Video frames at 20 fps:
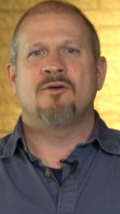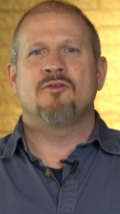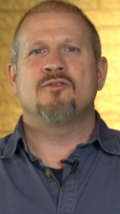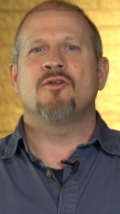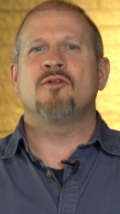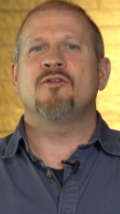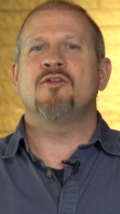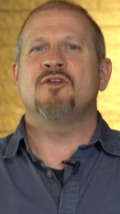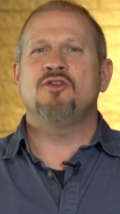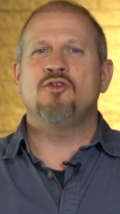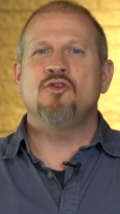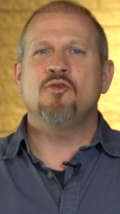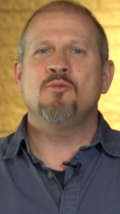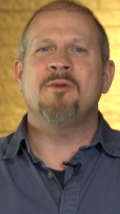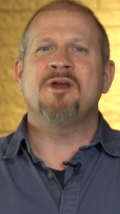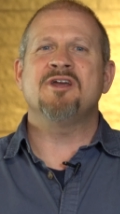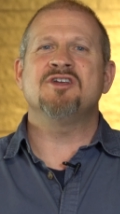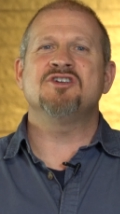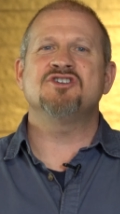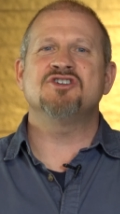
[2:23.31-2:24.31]
so that you
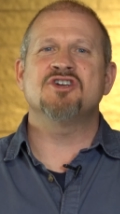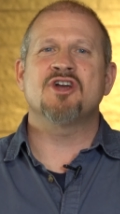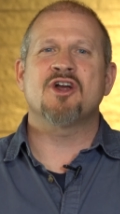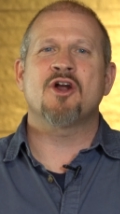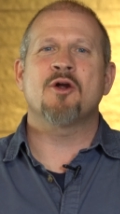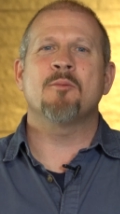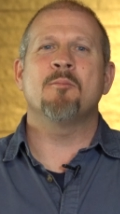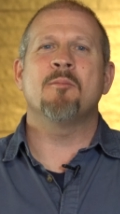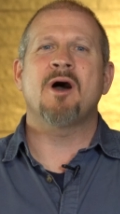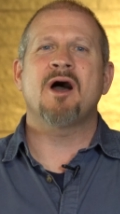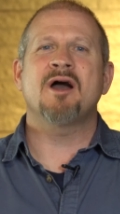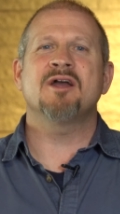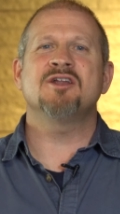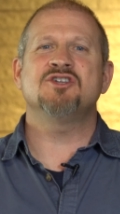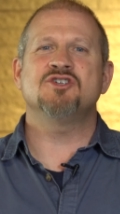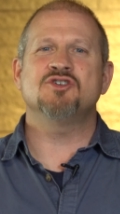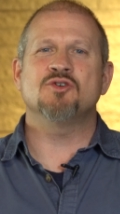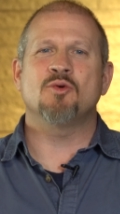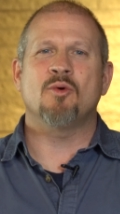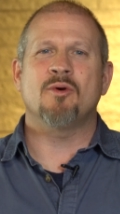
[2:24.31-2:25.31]
may share
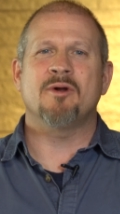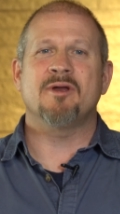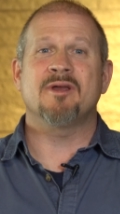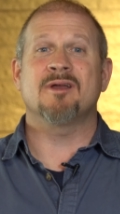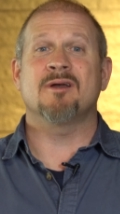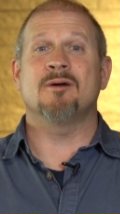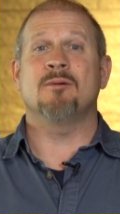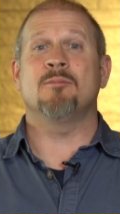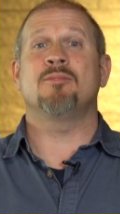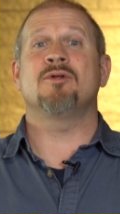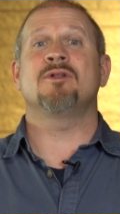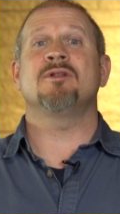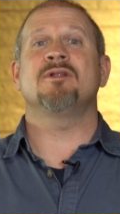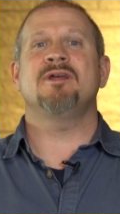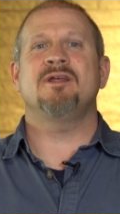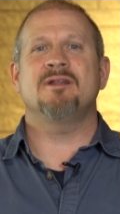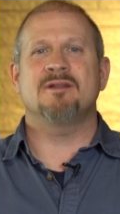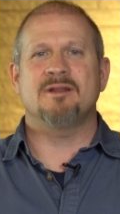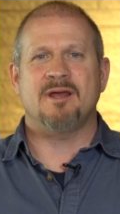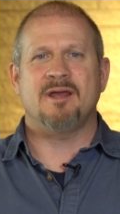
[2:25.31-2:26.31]
my joy
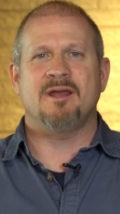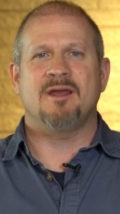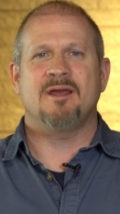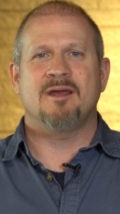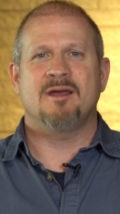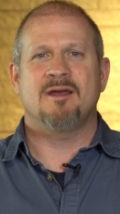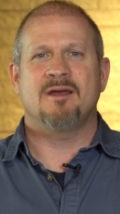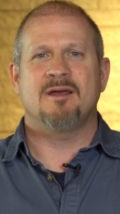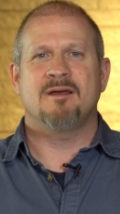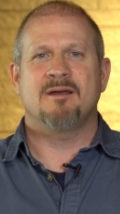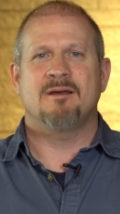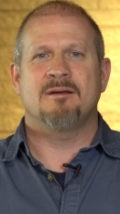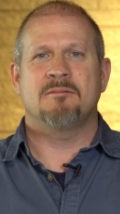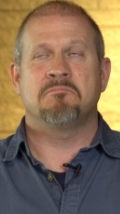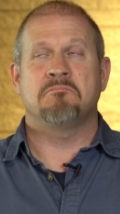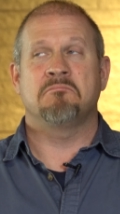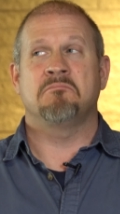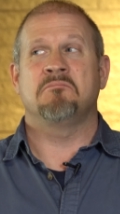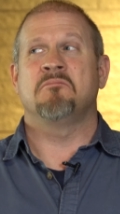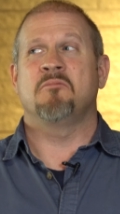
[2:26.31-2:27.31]
completely."
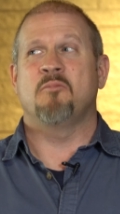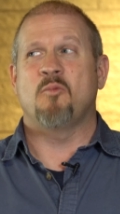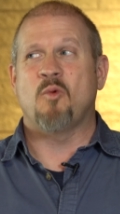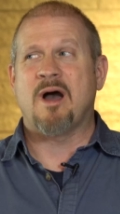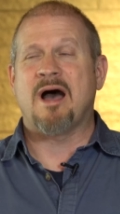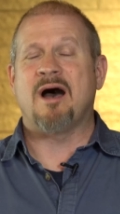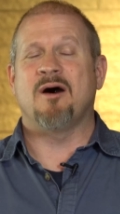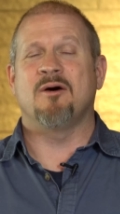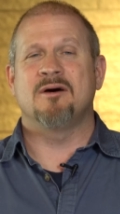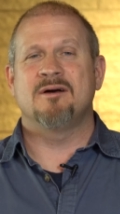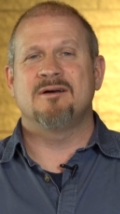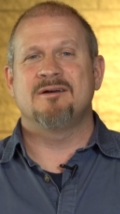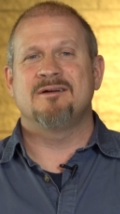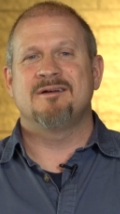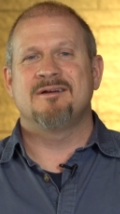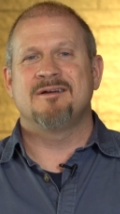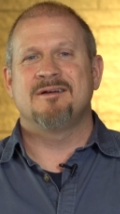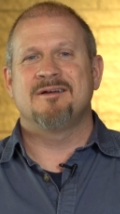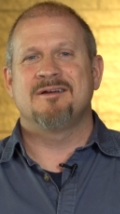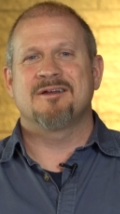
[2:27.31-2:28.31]
Wow.
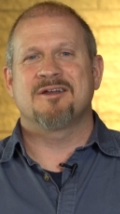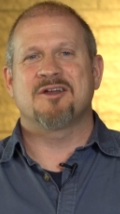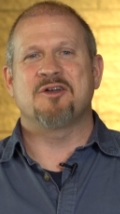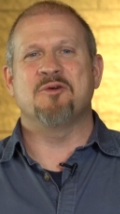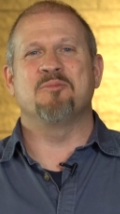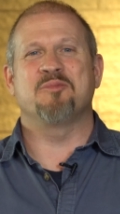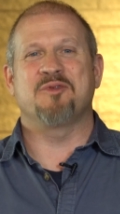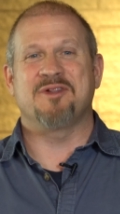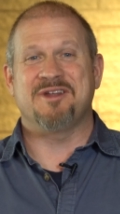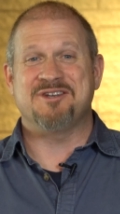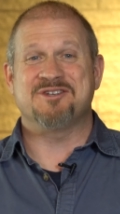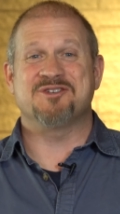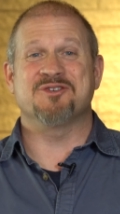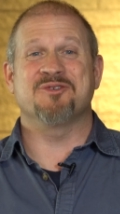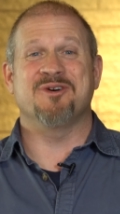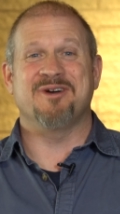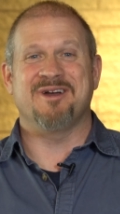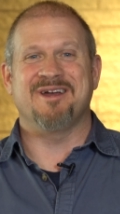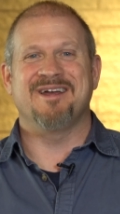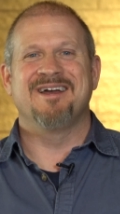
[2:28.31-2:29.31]
Complete
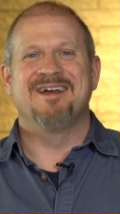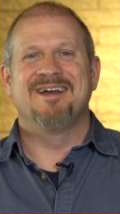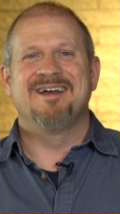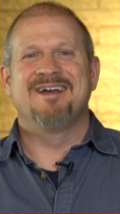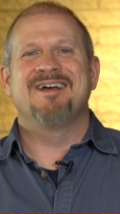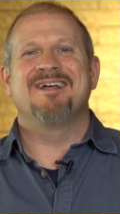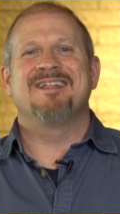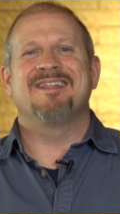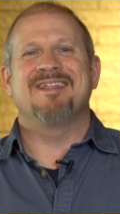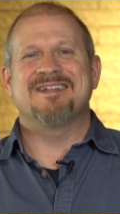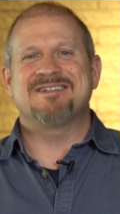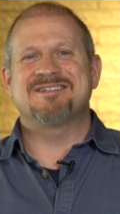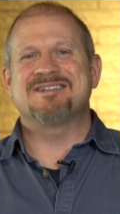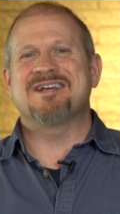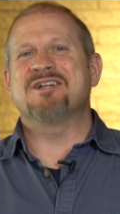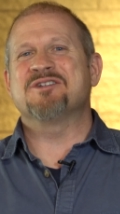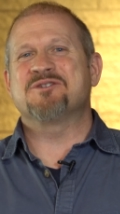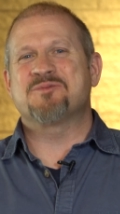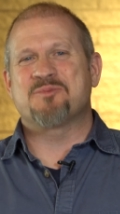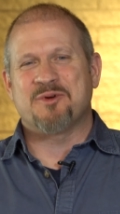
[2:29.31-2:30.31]
joy. That
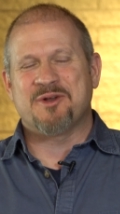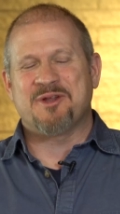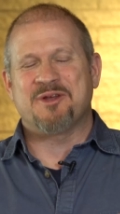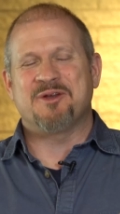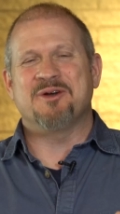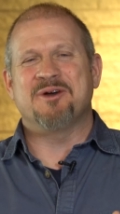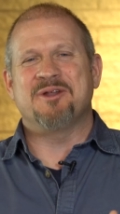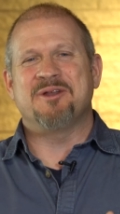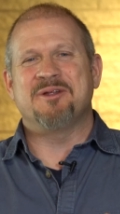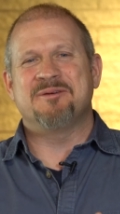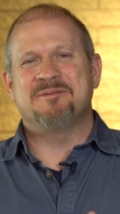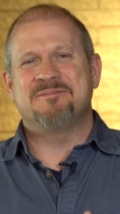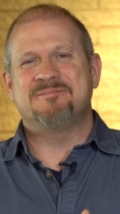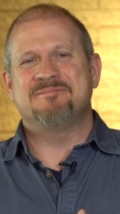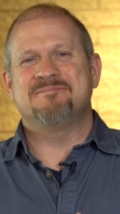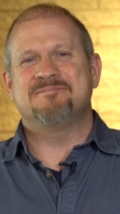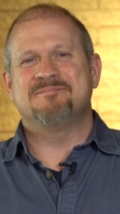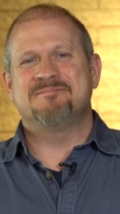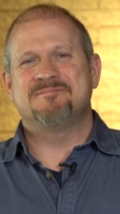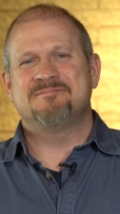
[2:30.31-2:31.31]
sounds pretty good.
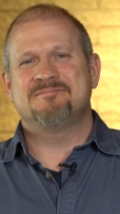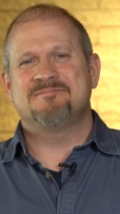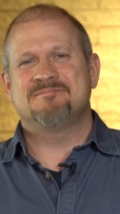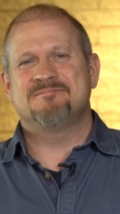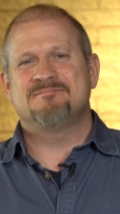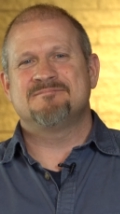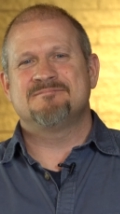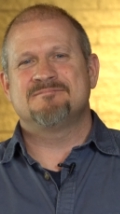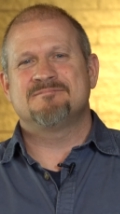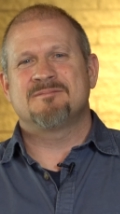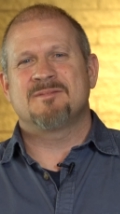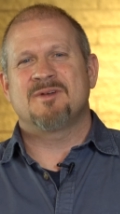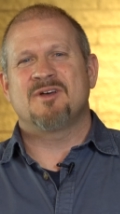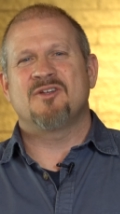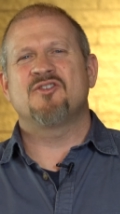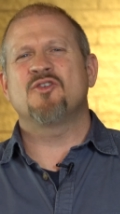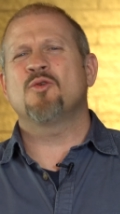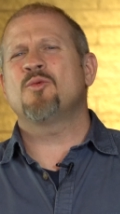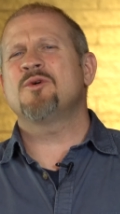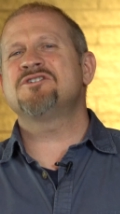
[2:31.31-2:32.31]

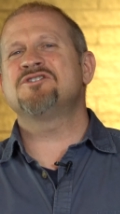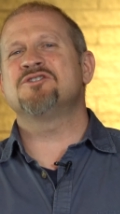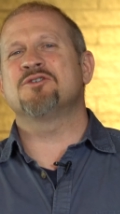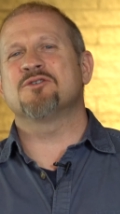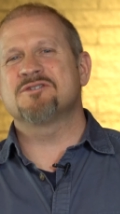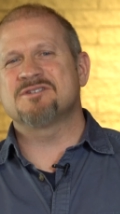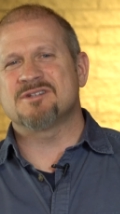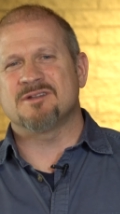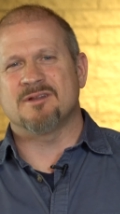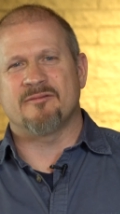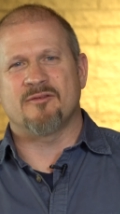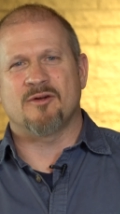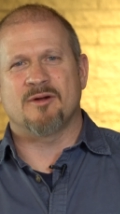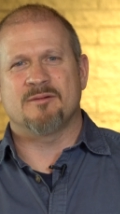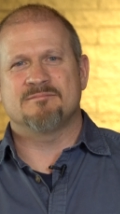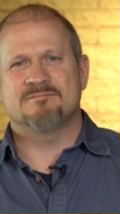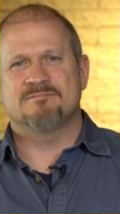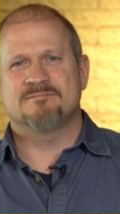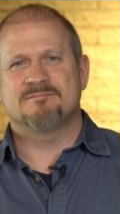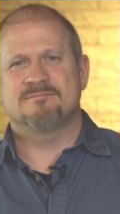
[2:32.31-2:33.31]
So what's your
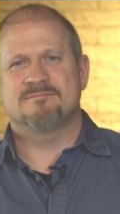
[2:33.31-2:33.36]
sliver?